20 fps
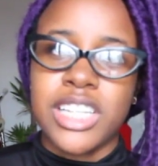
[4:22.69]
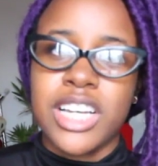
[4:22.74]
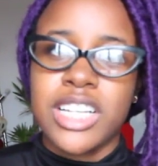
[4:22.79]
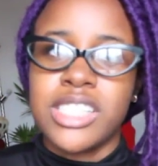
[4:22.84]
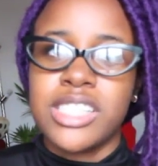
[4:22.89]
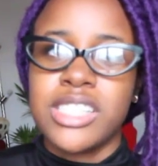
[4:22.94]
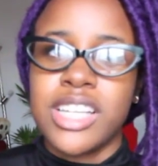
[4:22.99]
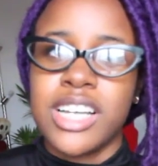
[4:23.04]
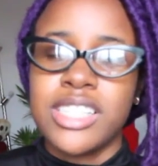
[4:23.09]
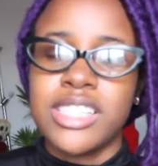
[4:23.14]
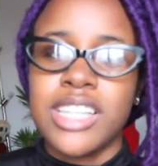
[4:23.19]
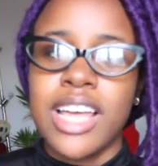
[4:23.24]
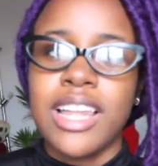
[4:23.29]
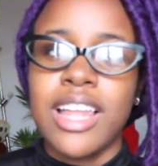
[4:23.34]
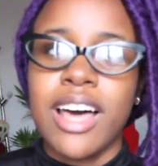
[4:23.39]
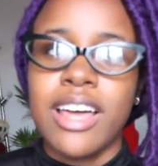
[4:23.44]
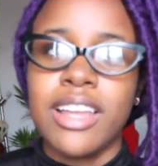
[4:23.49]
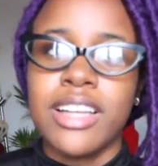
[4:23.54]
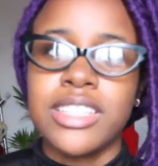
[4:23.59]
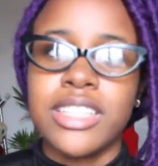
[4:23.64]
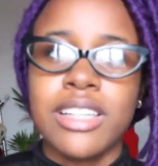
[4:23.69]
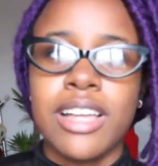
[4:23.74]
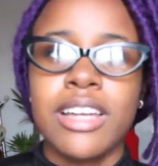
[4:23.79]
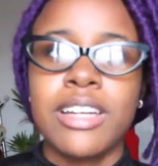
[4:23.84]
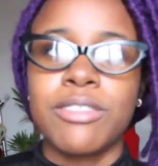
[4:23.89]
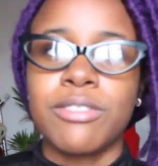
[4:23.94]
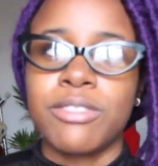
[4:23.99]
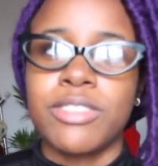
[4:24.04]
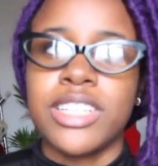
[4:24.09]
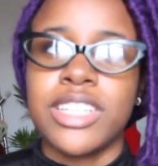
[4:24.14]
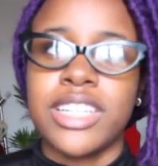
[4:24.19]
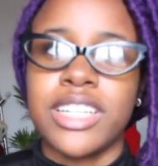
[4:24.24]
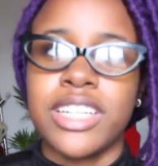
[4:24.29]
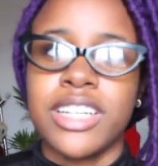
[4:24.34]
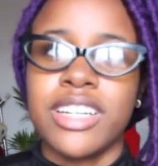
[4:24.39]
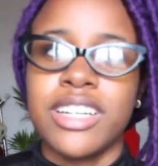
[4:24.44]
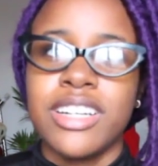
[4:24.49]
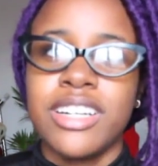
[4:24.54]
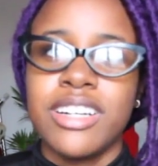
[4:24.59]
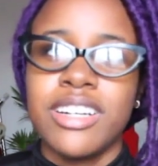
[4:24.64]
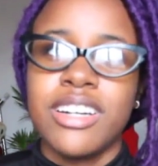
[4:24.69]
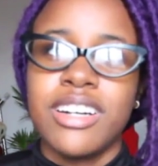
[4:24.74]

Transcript: it's it's a lot it's a lot of reading,